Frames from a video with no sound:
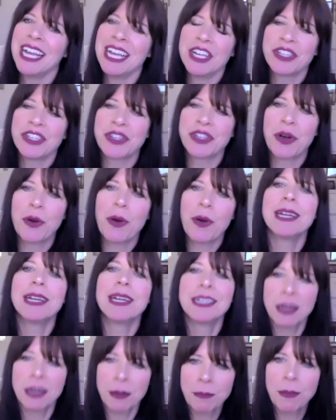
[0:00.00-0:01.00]
So I
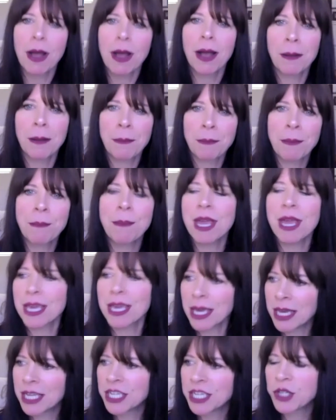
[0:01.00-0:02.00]
ended up
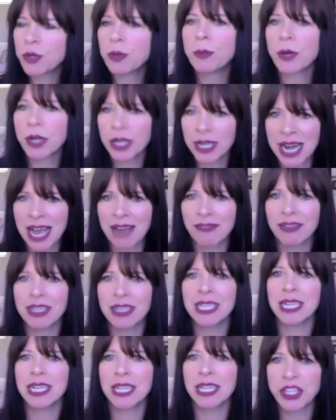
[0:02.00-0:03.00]
making it into a book and having
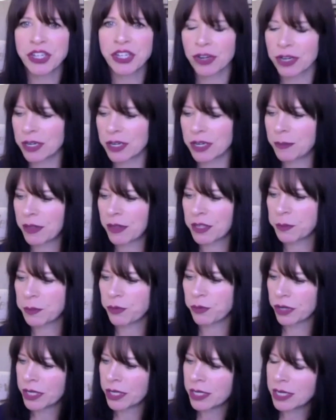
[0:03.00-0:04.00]
it illustrated by this
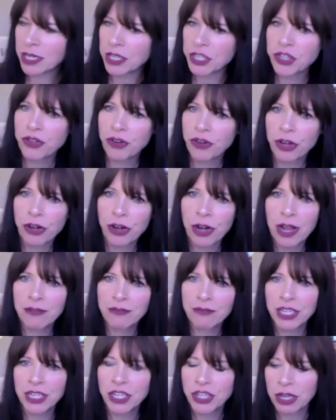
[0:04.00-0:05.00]
brilliant illustrator,
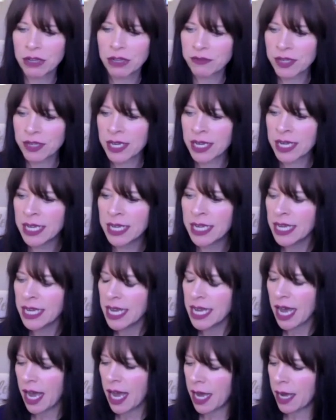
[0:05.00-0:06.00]
Evie Shelvia,
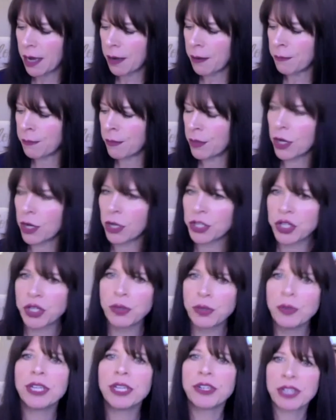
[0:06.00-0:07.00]

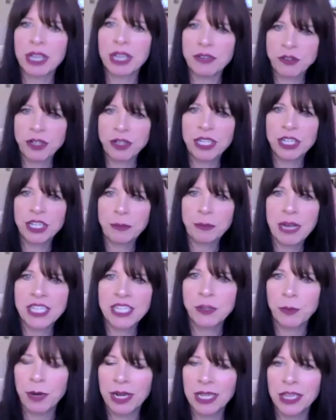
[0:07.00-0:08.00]
2 years after TJ
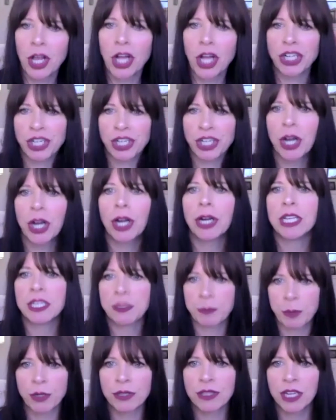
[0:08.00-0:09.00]
passed away, and launched it on his
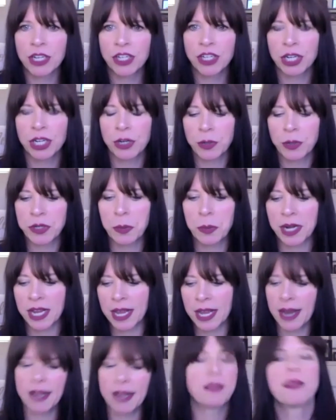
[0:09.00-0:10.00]
birthday, January
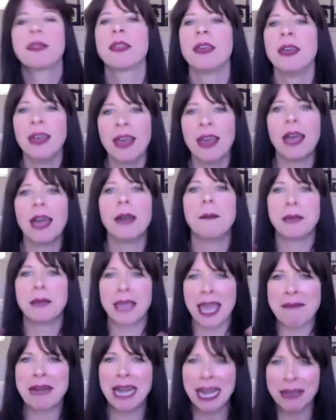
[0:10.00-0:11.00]
28th. And it
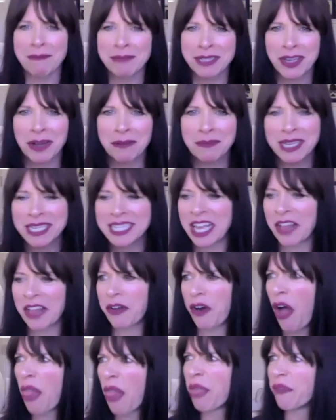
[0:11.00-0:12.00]
became an Amazon bestseller
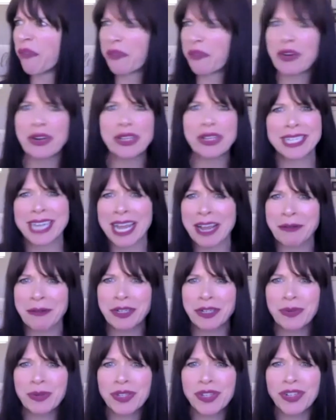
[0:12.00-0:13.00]
on the first day,
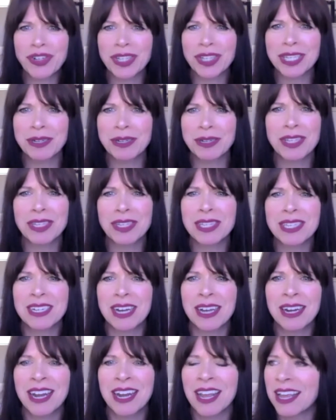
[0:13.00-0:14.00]
which was just
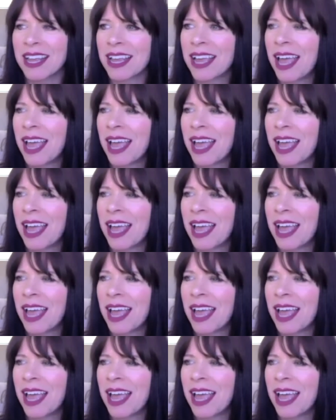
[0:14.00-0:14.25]
stunning.